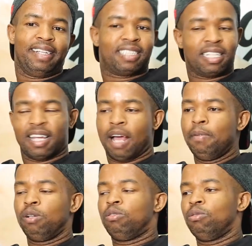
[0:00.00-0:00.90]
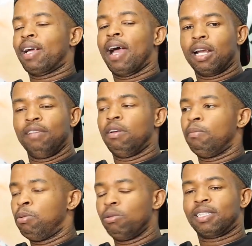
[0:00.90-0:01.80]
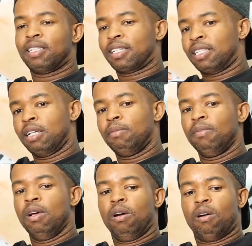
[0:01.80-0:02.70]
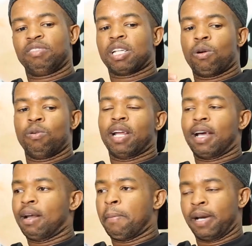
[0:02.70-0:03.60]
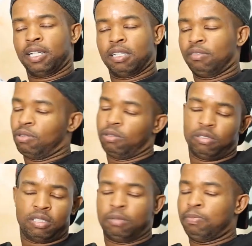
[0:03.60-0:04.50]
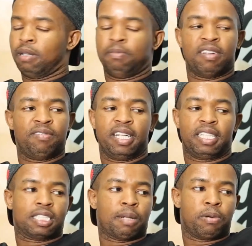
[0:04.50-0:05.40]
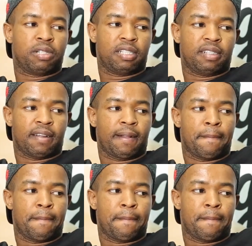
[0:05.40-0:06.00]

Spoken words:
yesterday. I mean, you can't even put the team of Sekun under pressure. So it's been very, very disappointing. Yeah.